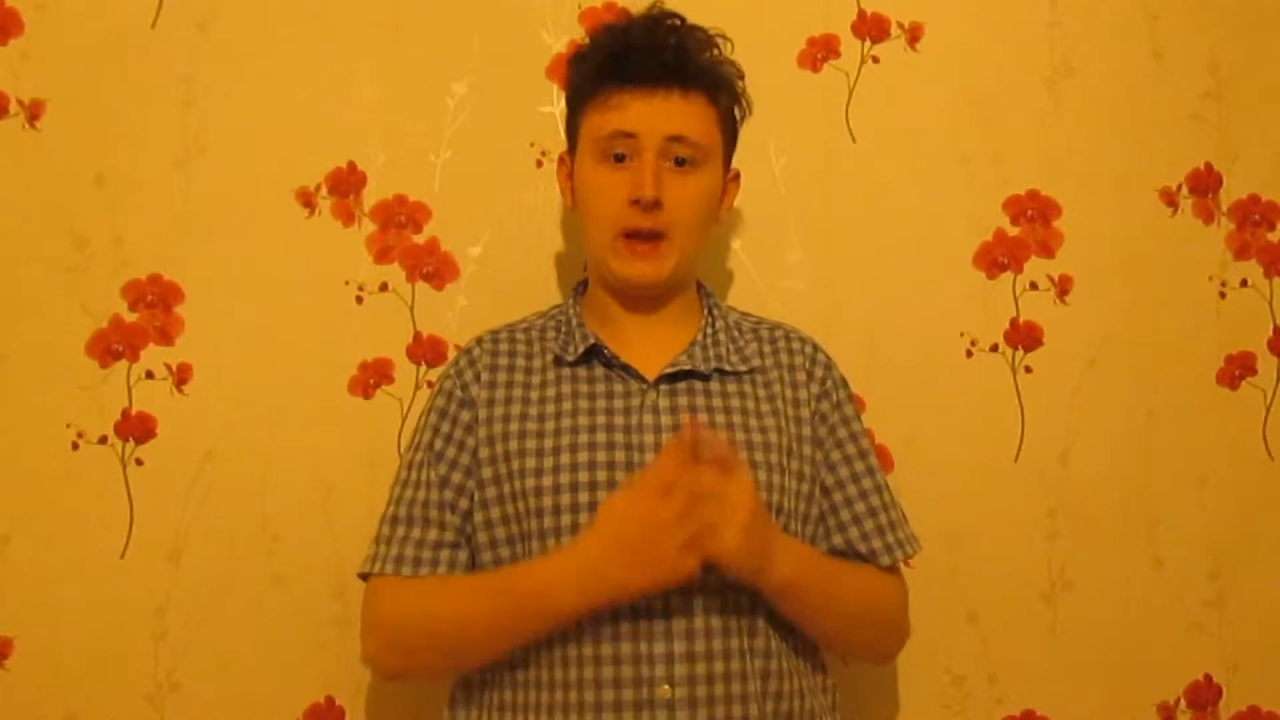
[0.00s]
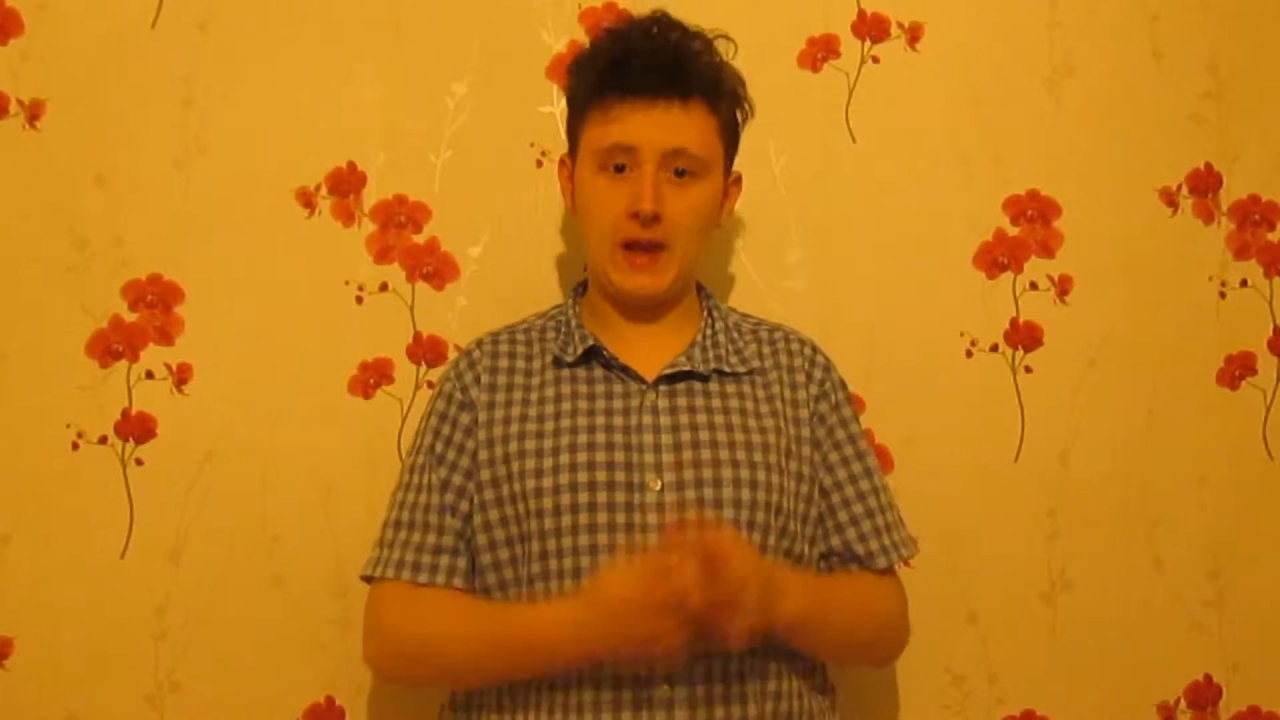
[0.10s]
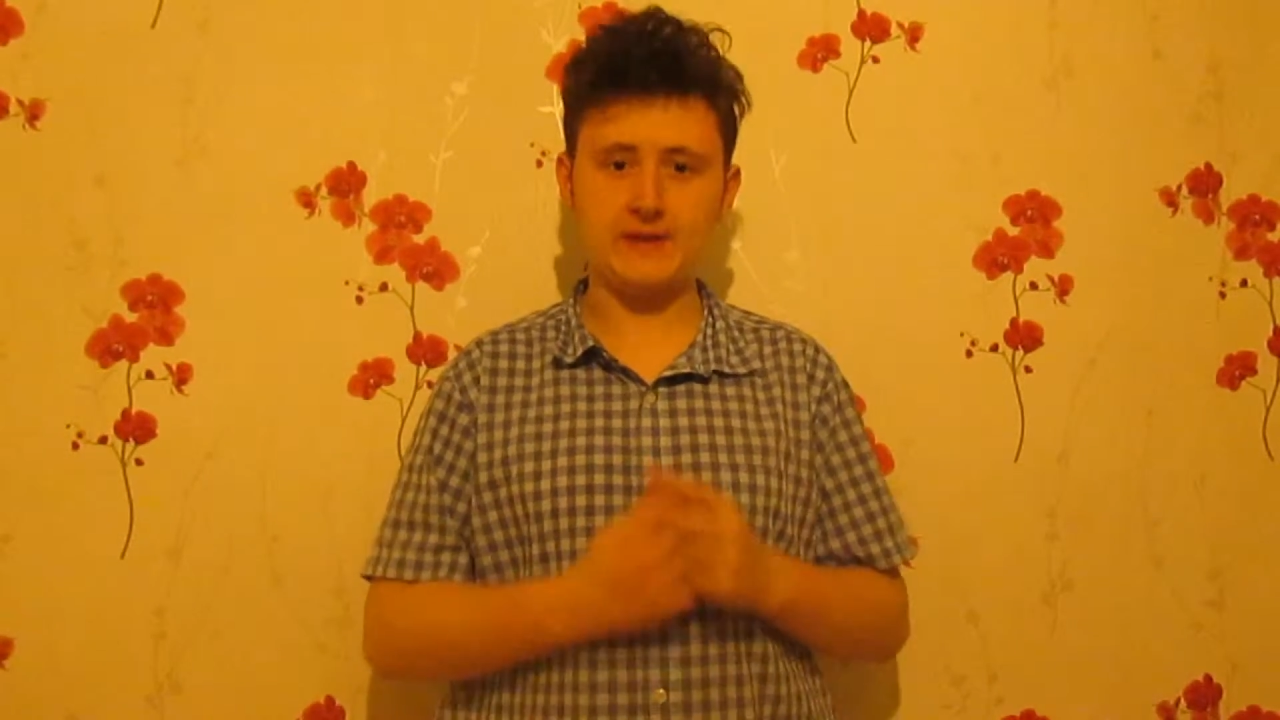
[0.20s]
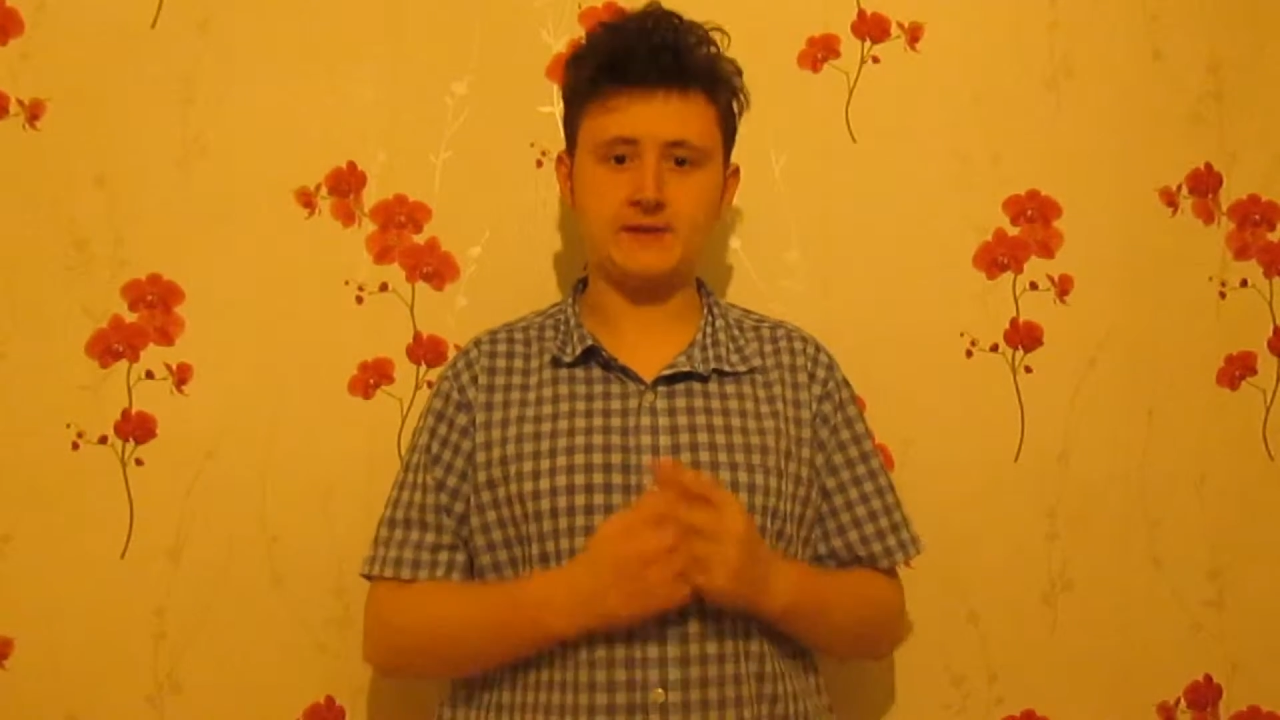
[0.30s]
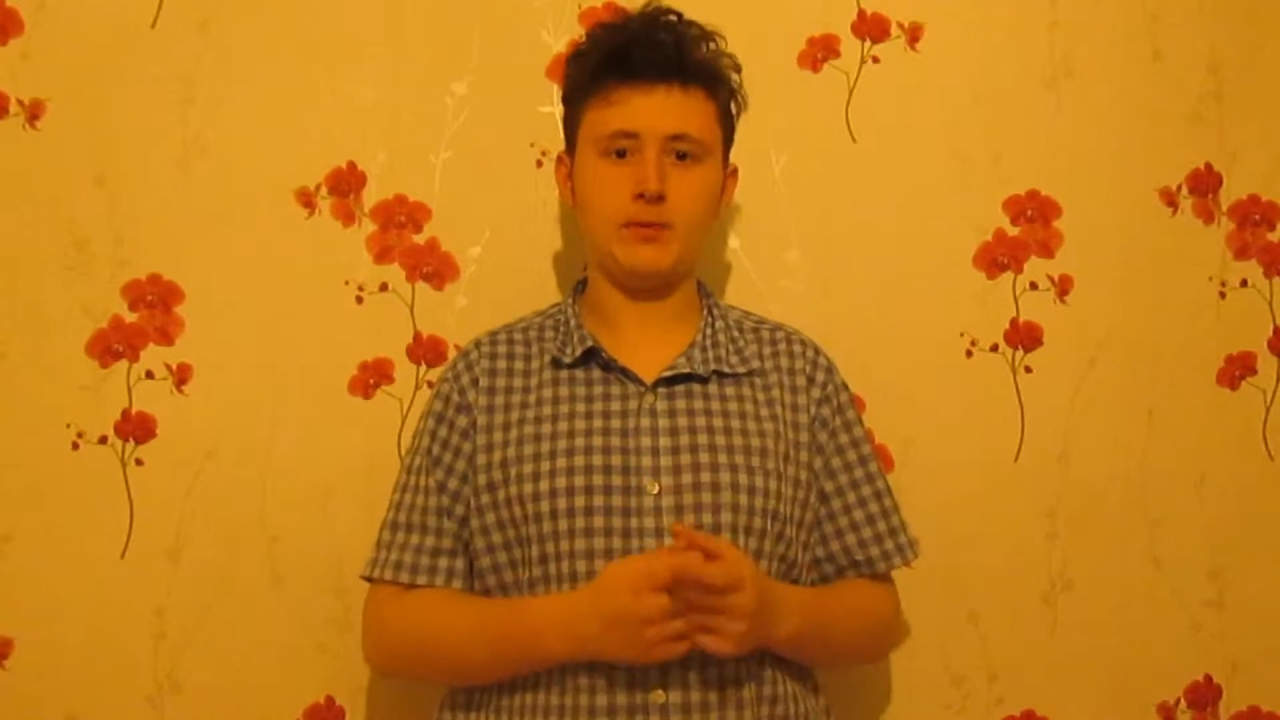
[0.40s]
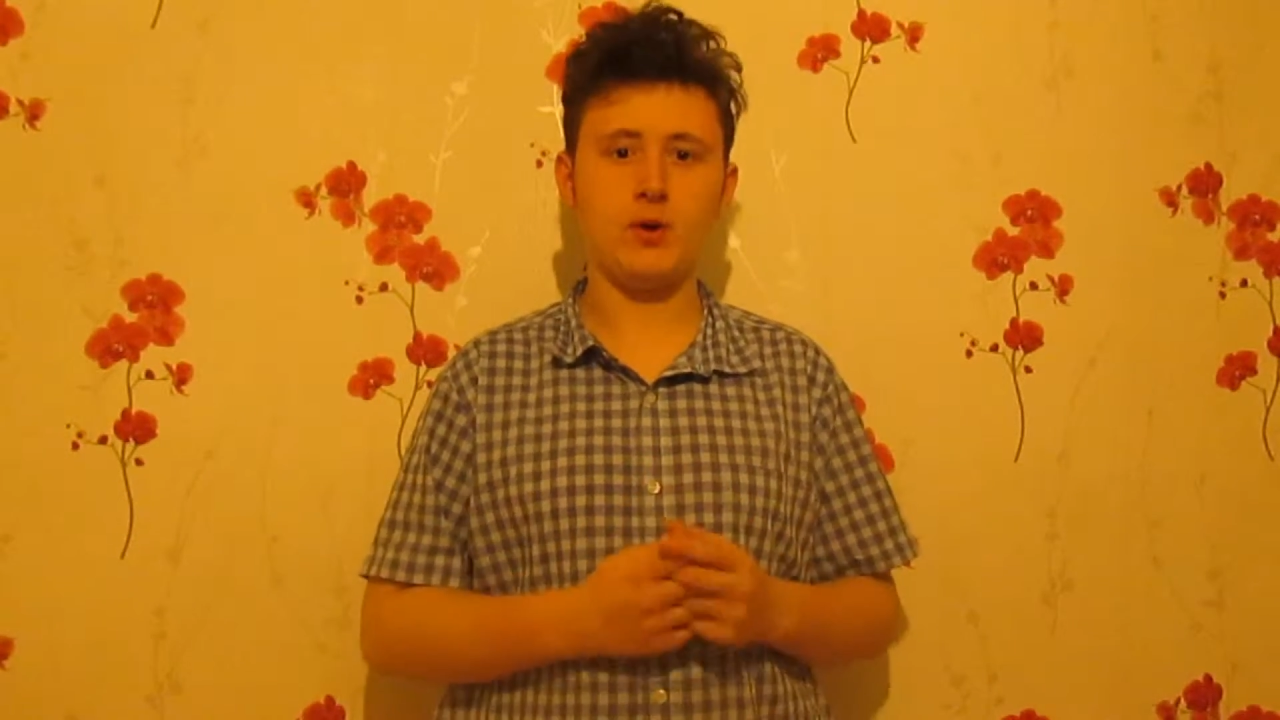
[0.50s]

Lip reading: last